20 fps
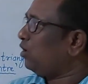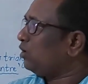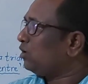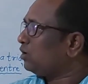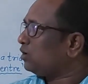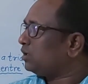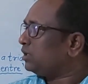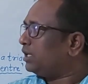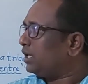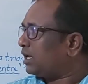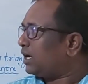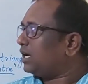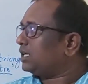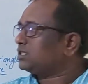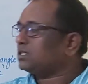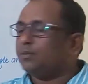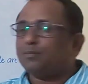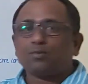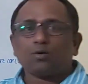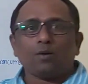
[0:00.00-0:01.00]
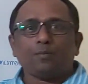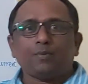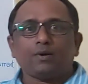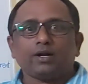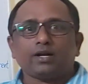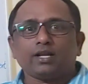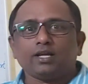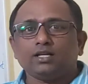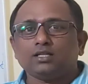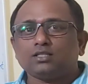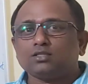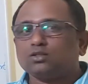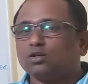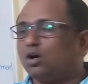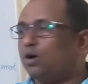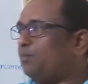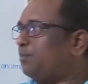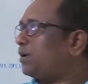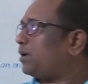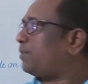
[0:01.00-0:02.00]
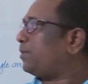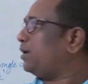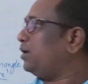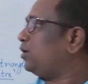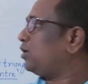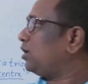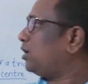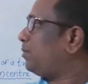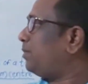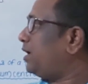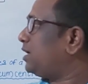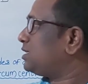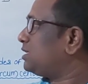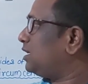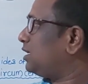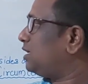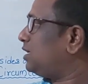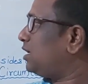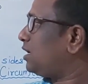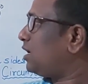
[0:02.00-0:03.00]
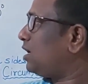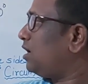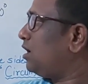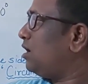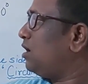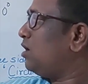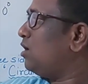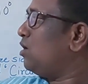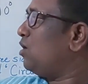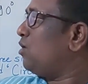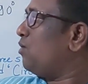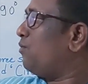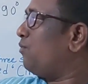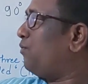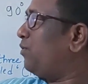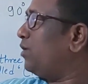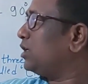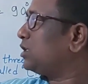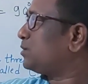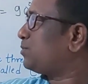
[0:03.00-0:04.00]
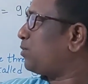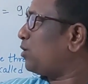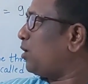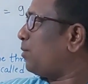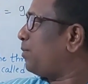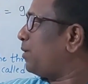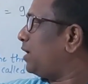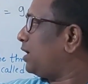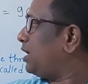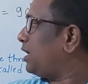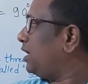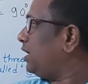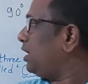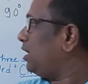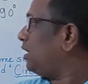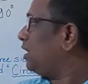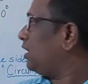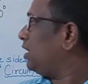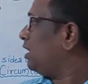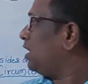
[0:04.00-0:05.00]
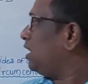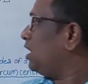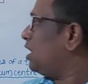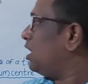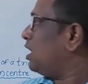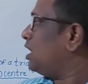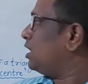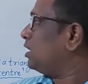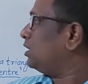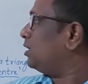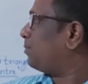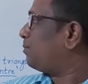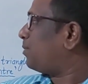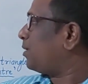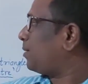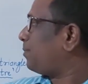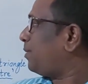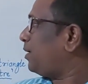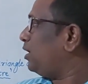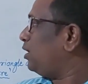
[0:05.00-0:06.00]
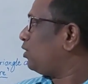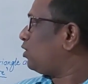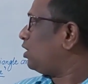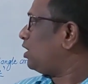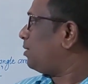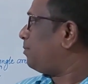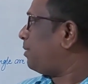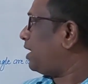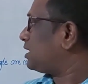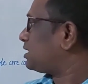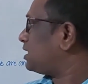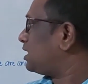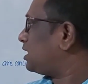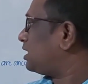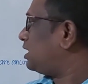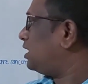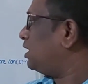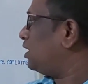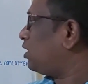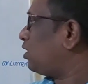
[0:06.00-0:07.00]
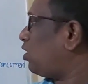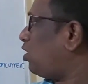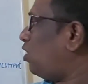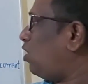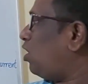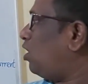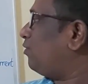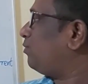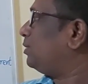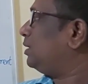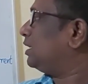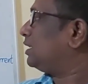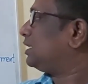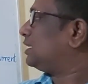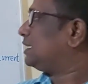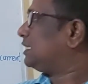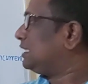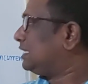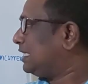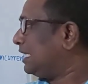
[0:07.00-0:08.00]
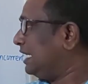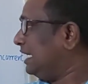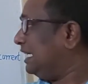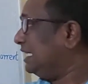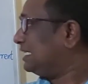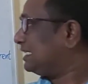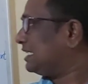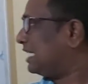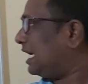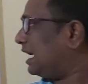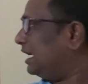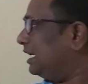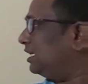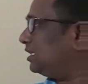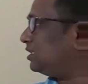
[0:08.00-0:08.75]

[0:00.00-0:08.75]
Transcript: there are some properties of perpendicular bisector. First property, the perpendicular bisector of the three sides